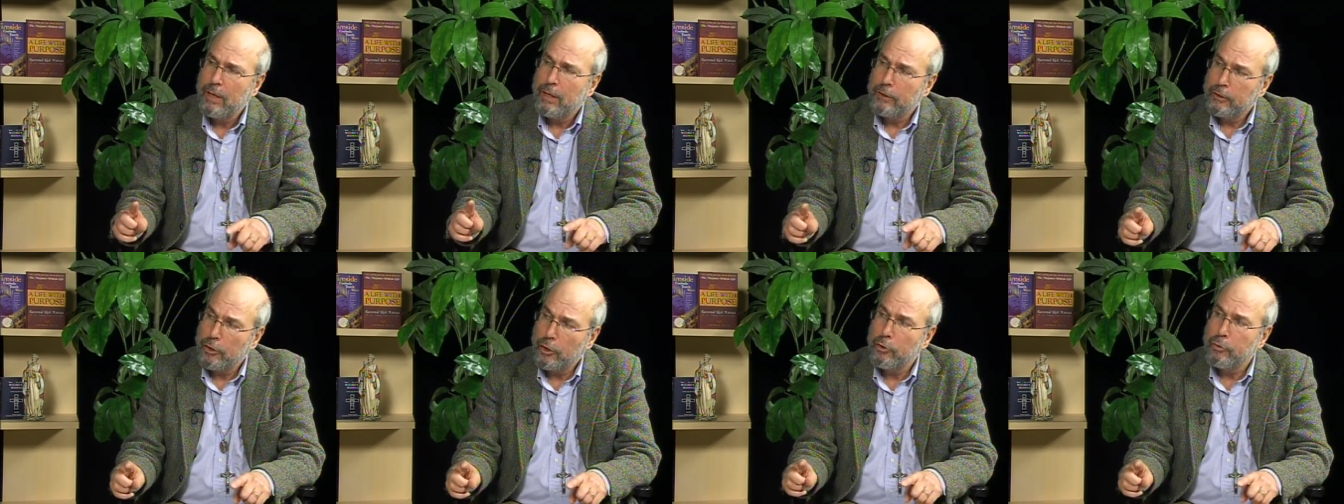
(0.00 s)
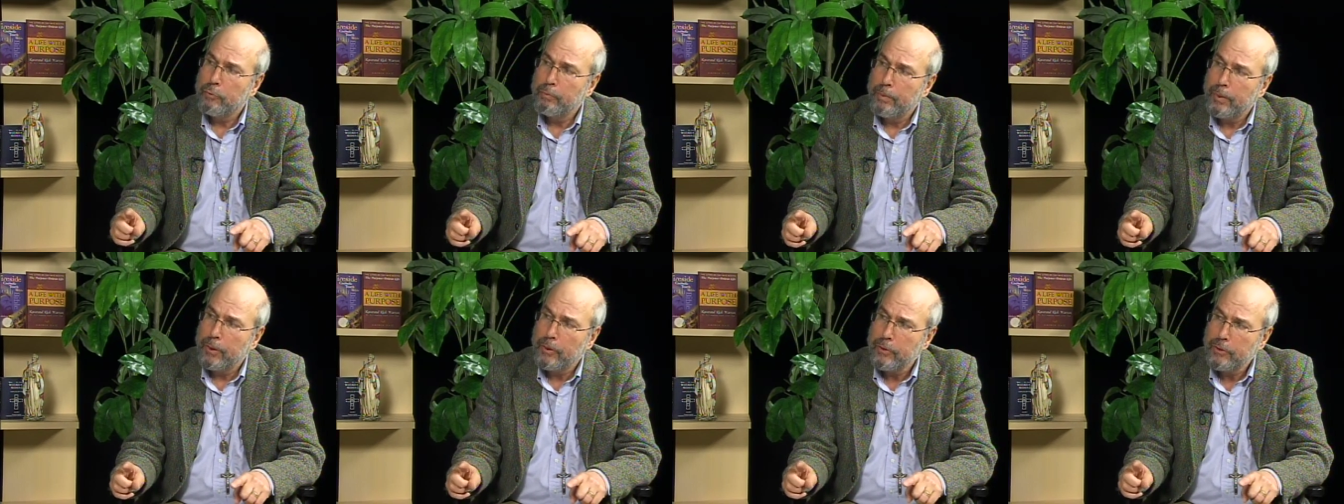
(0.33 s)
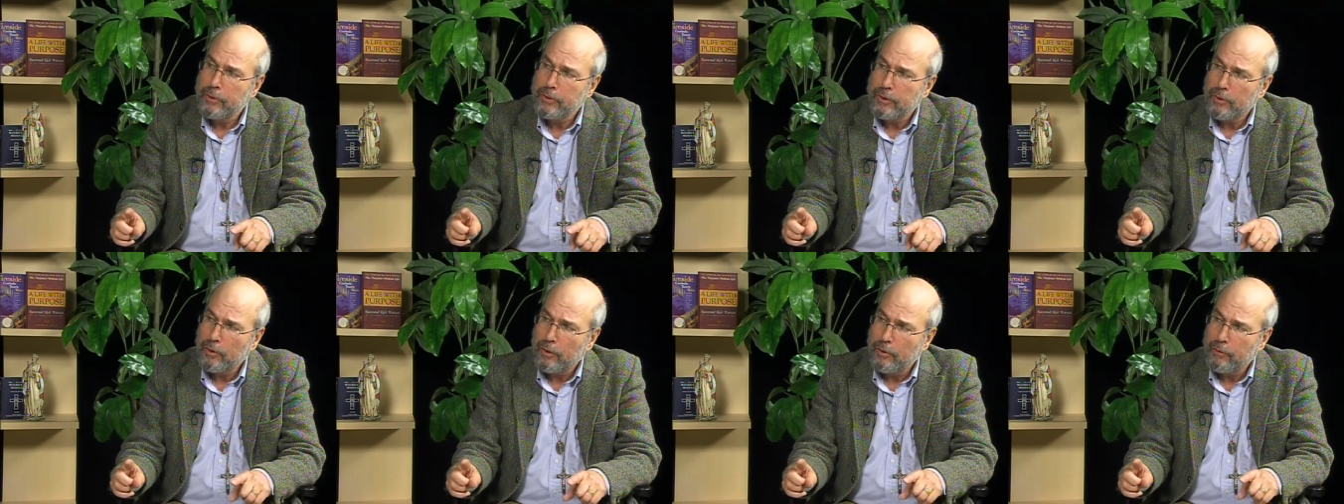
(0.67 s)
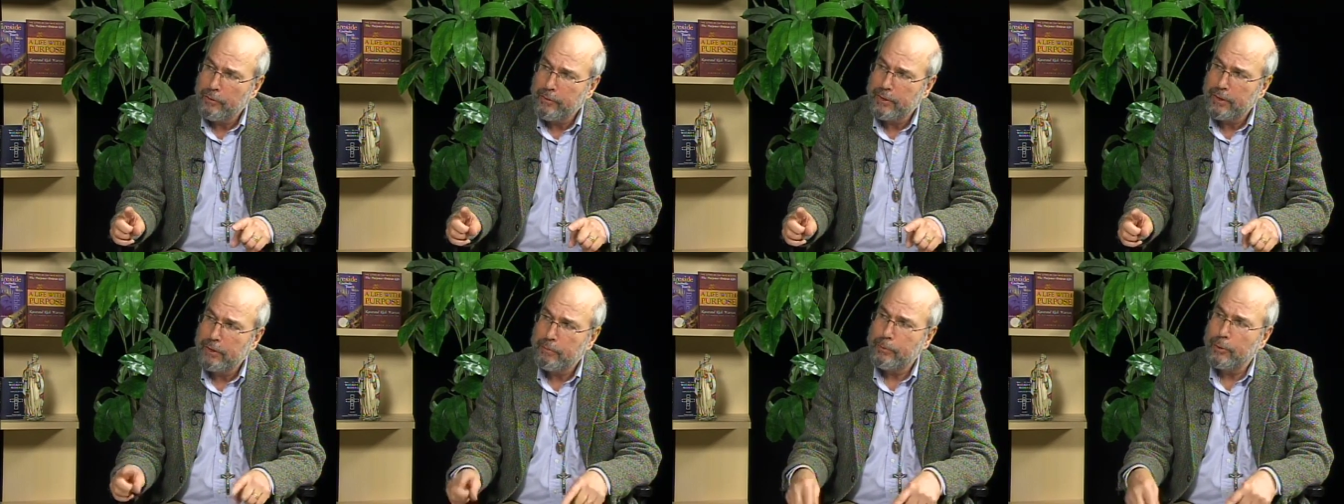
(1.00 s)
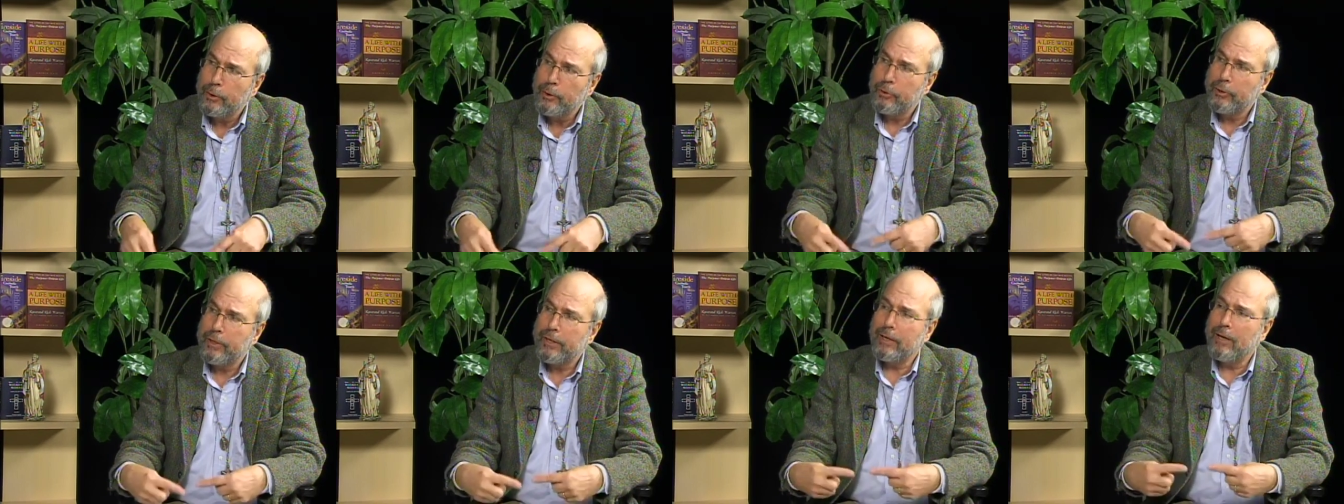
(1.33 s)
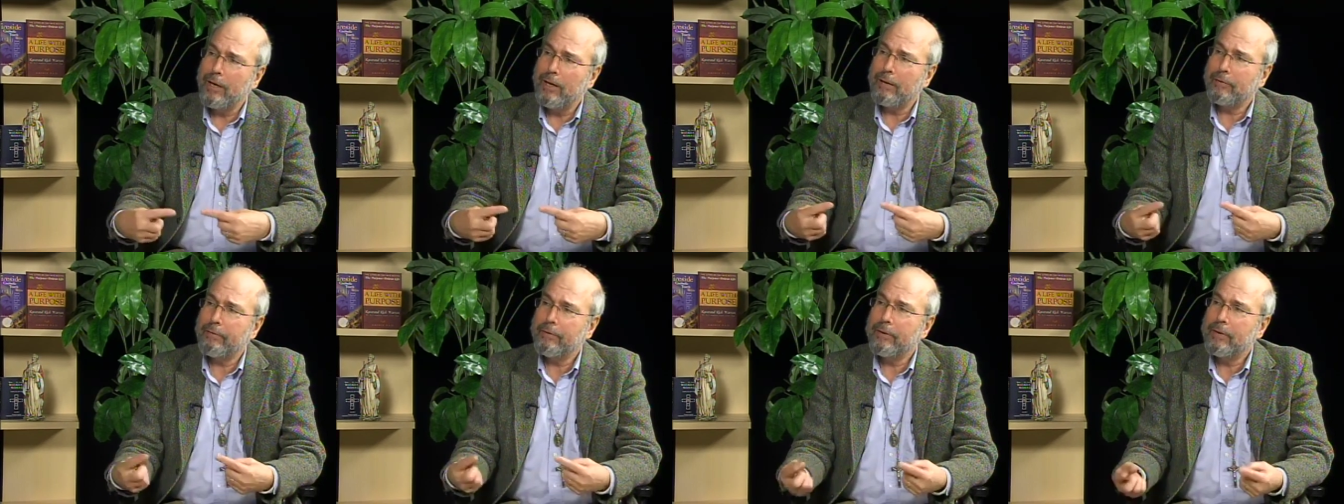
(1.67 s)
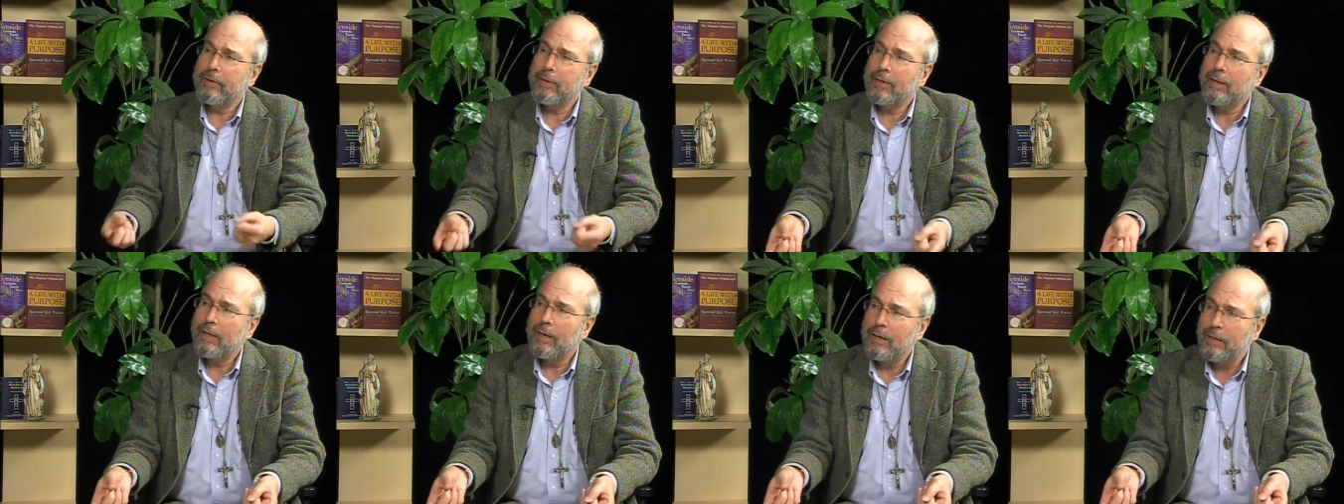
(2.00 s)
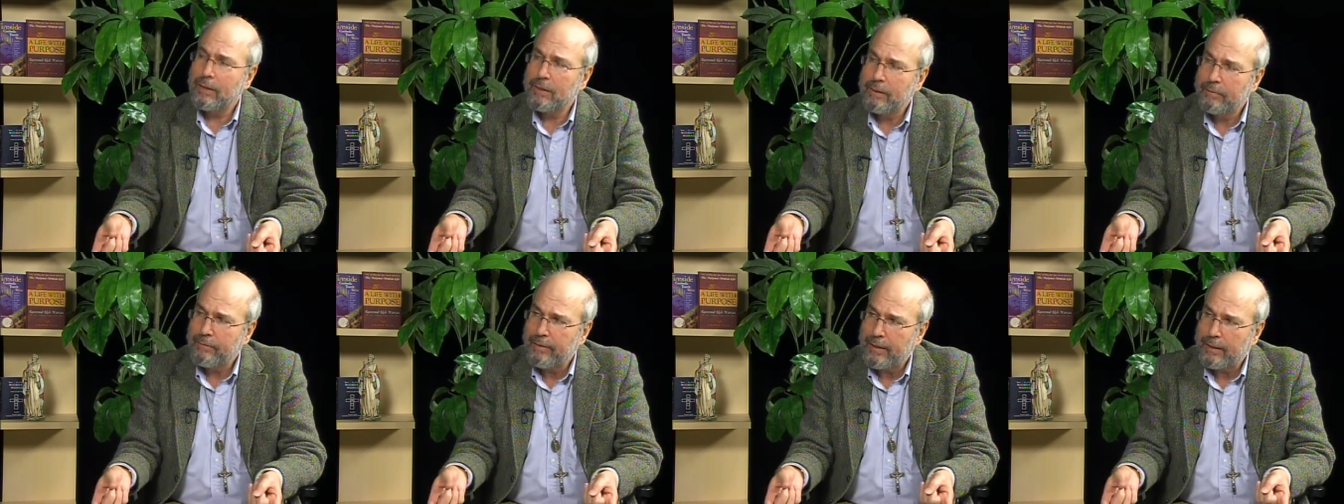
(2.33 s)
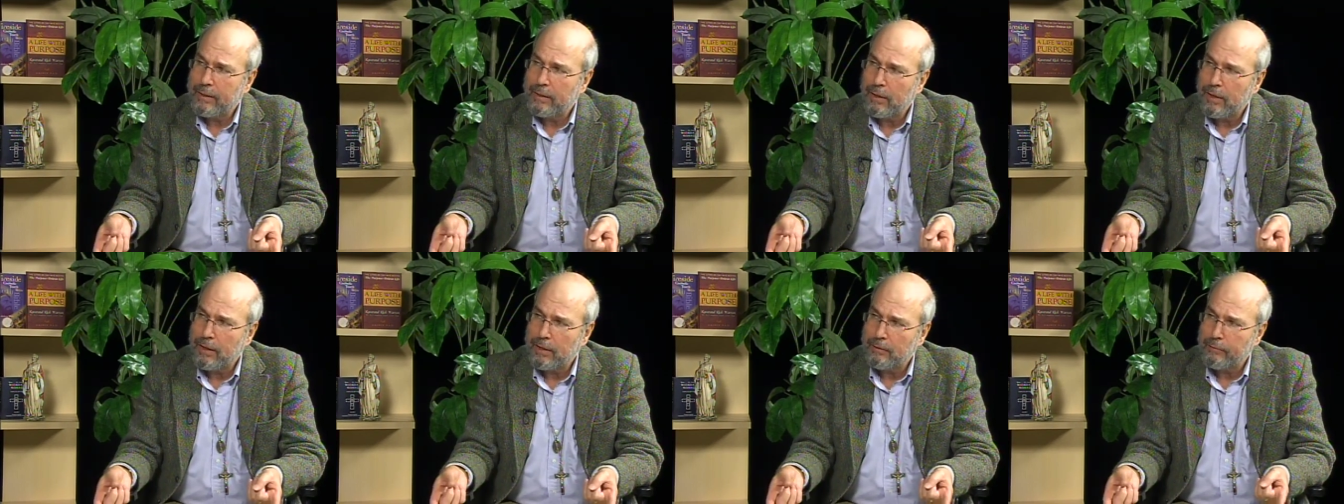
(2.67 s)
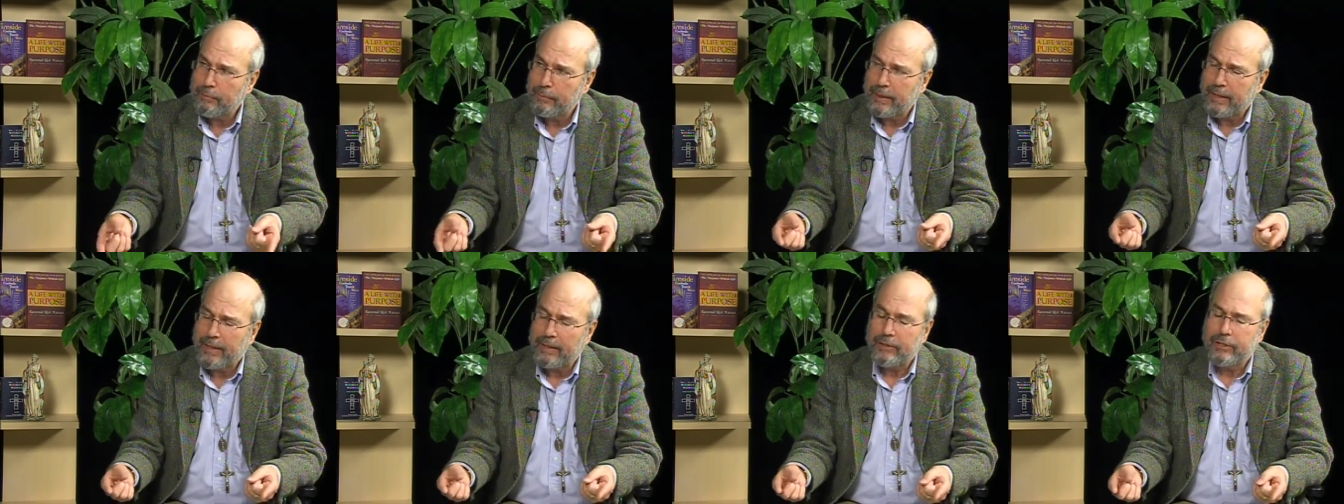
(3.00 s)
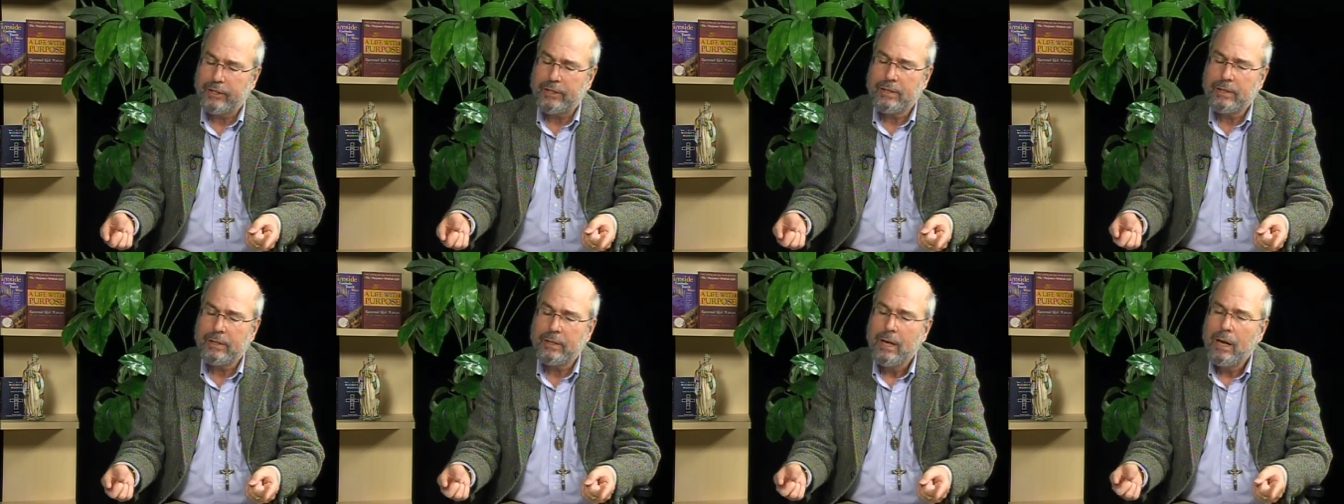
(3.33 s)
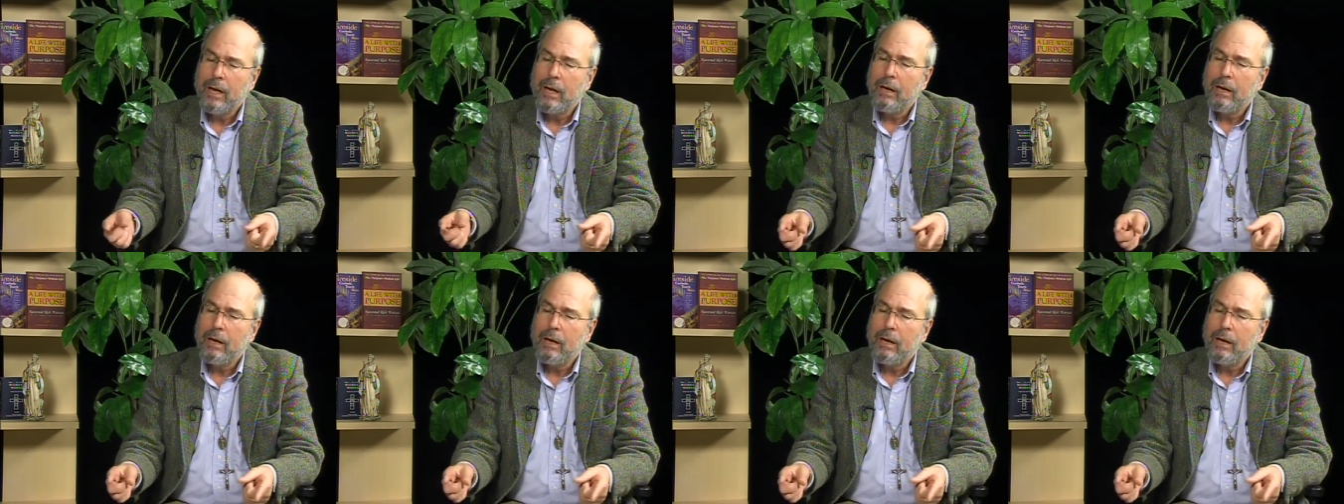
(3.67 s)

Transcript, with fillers: don't boast over the broken off cultivated olive branches.